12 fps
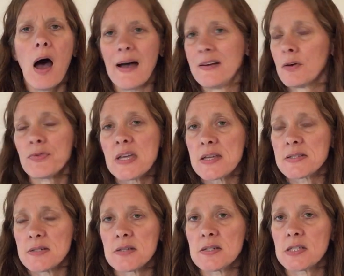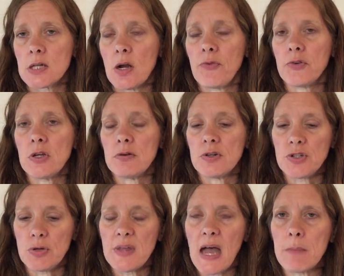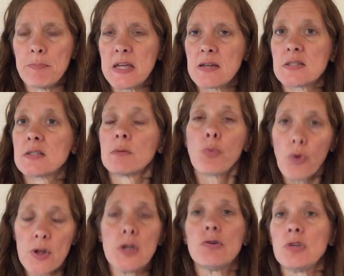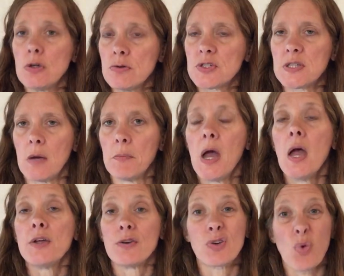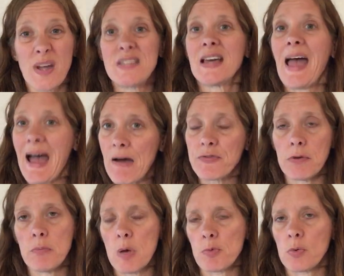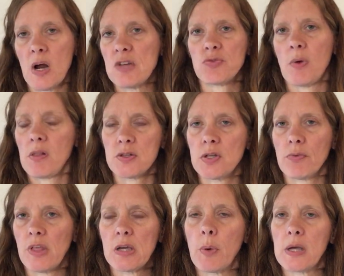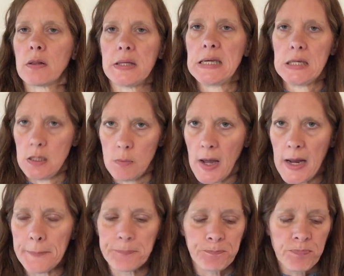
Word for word: I don't think it's necessary for you to do that because the more you use them, you're going to have them memorized relatively quickly anyway.